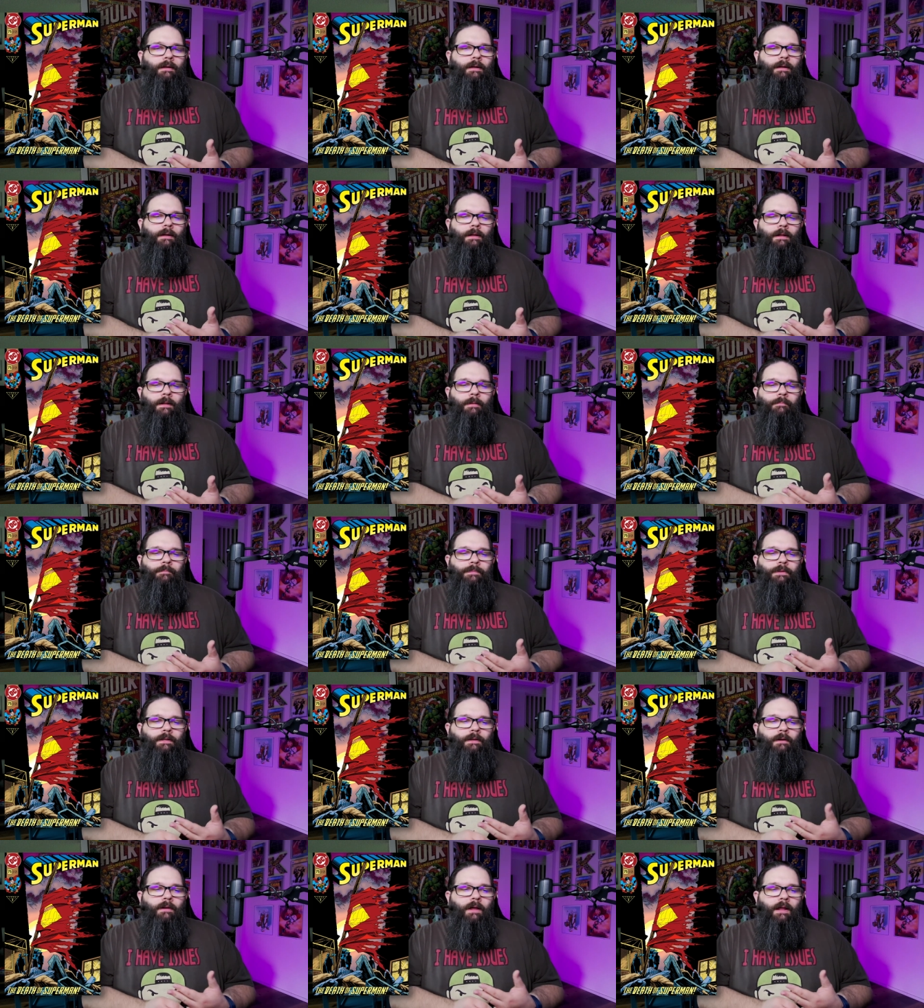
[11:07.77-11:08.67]
Um,
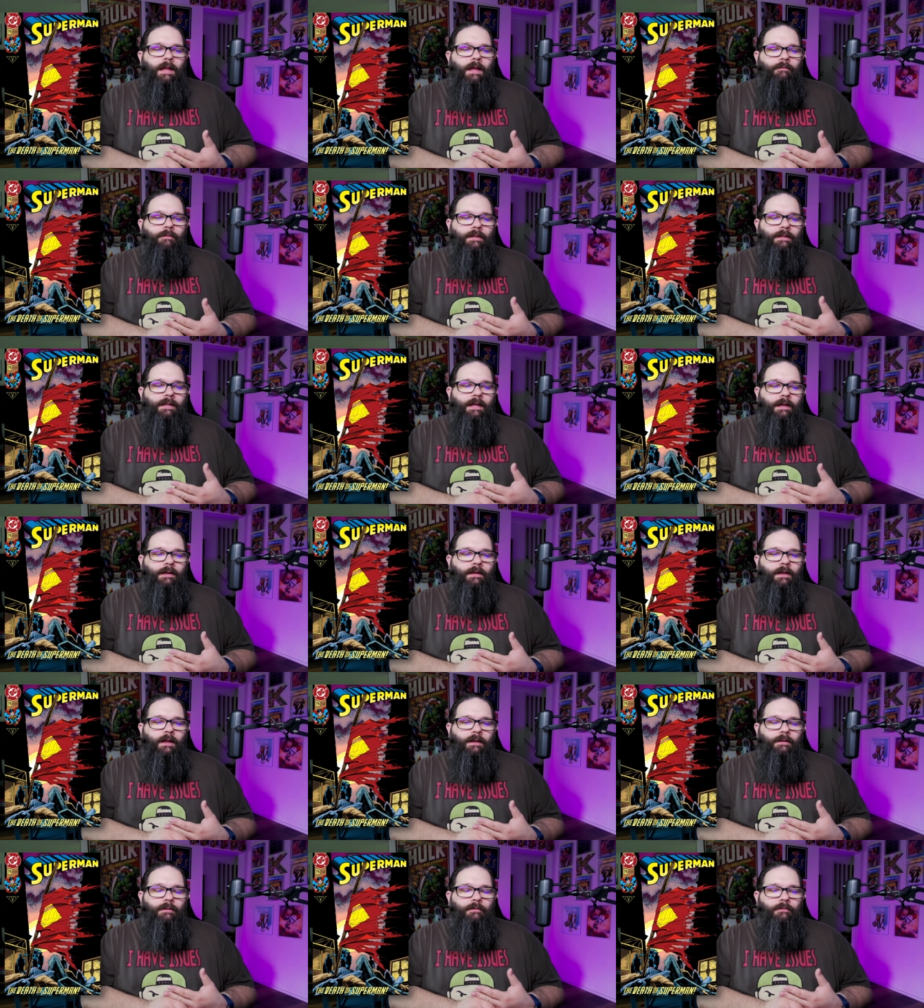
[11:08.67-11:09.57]
you're not having that
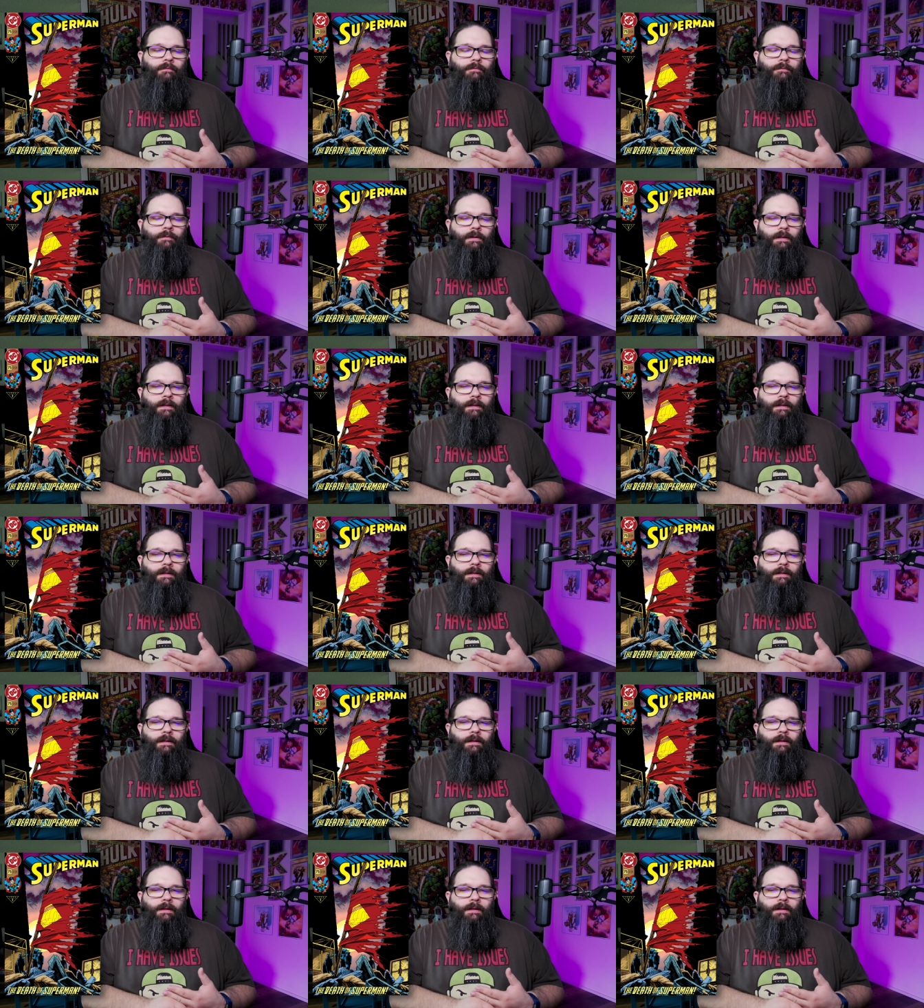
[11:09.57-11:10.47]
kind of
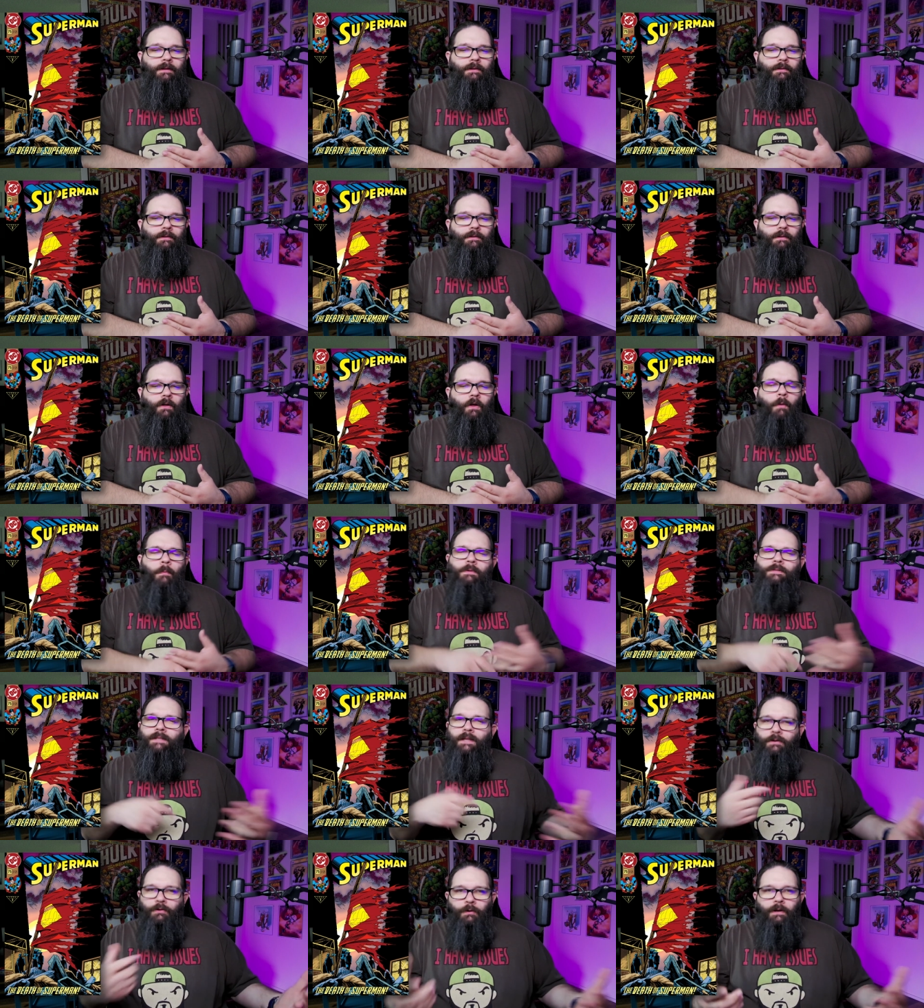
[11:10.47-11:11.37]
uh,
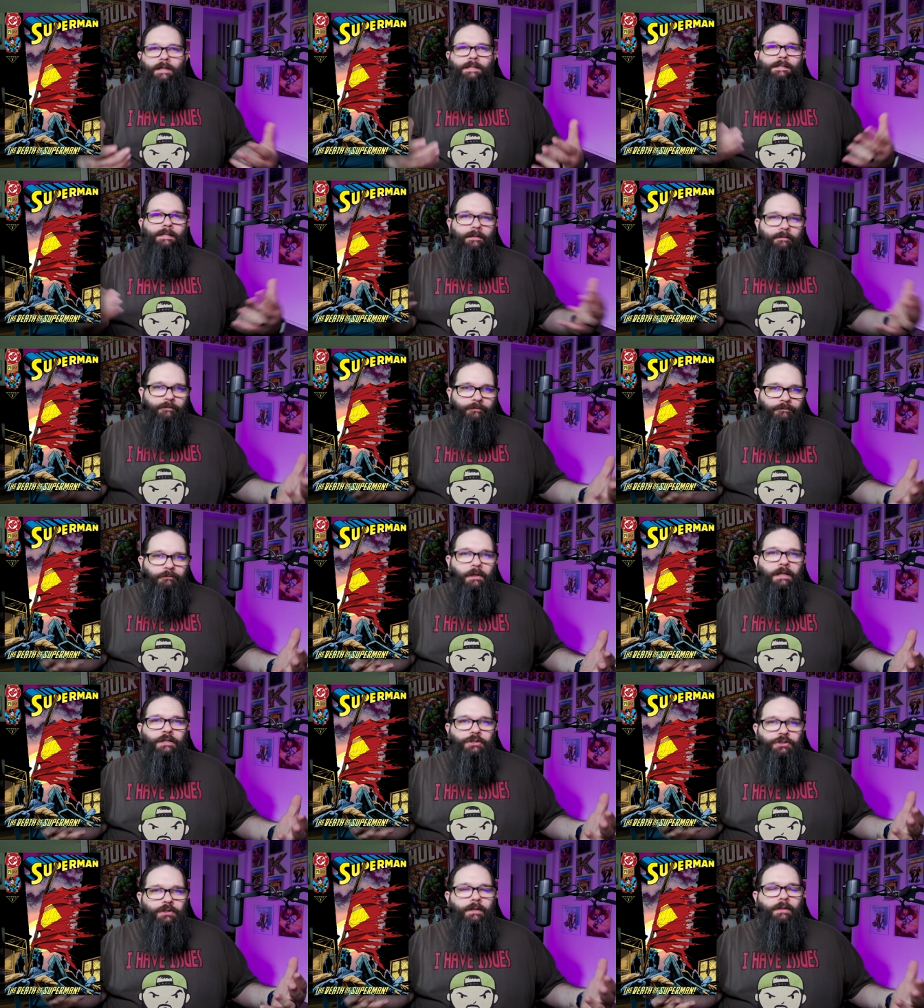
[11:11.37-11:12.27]
almost that crazy
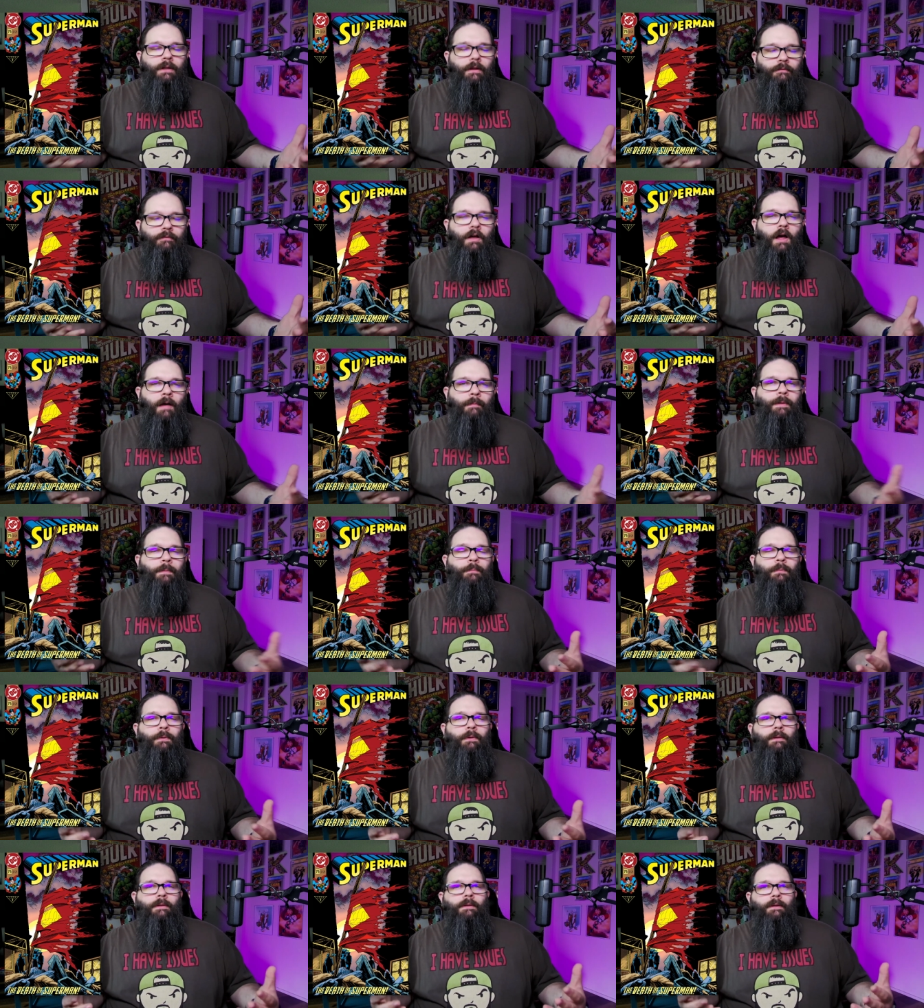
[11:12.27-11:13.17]
inflation of comic
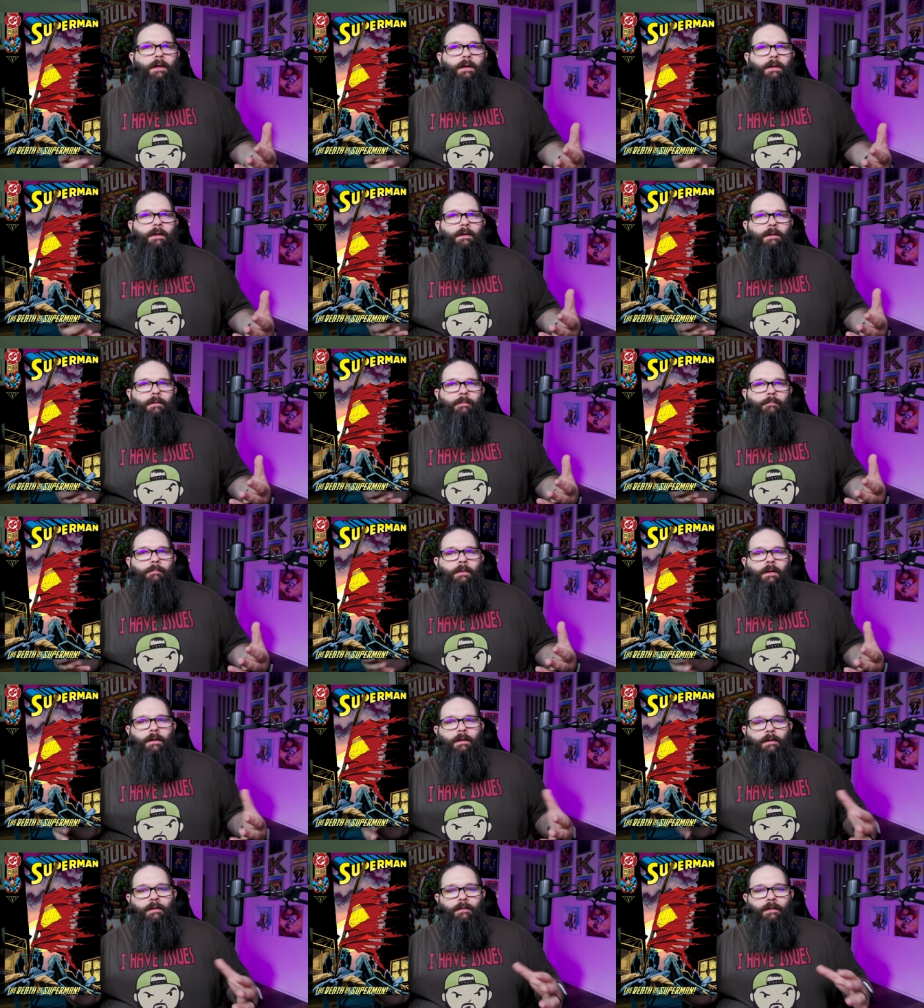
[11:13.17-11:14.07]
book um,
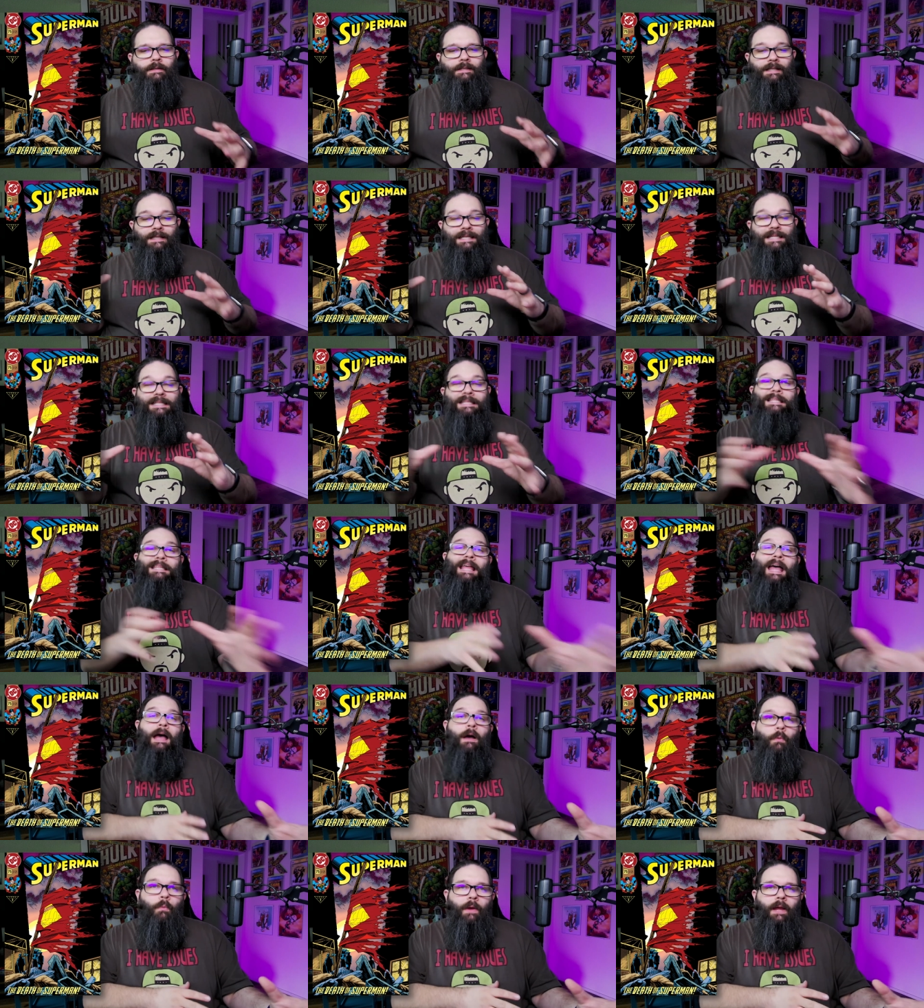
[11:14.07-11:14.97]
uh, collecting in
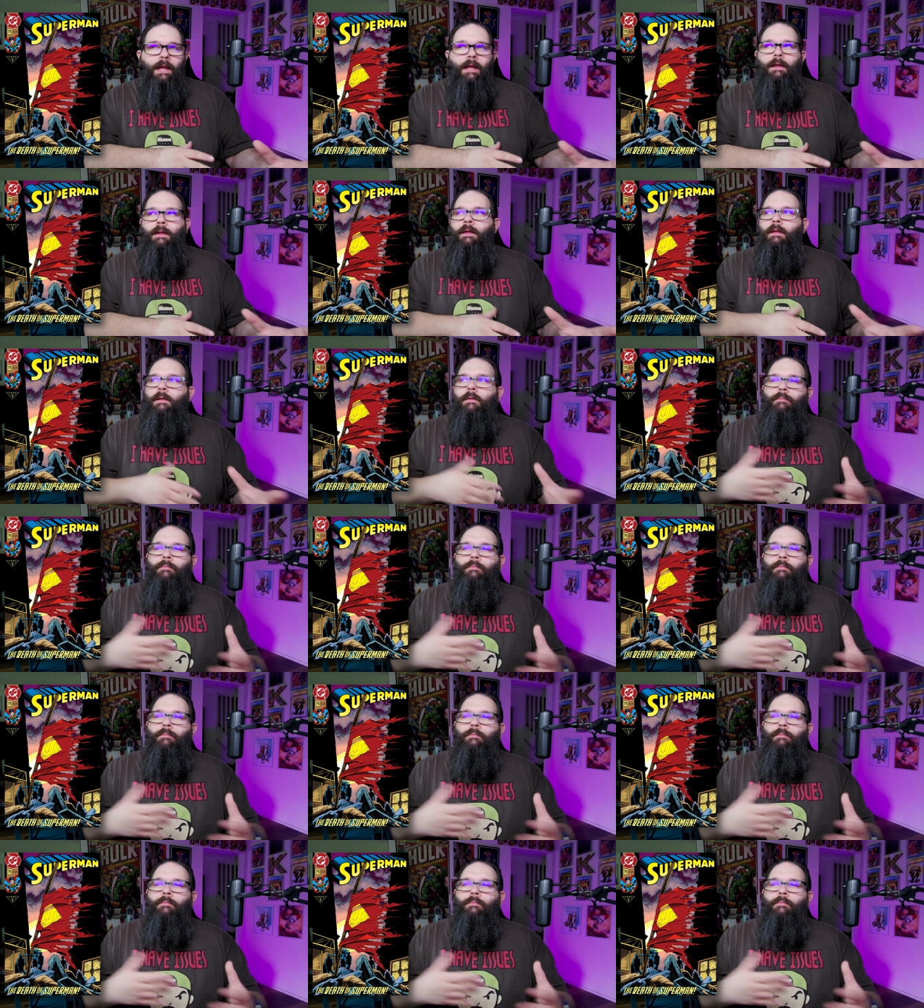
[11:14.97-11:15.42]
that way.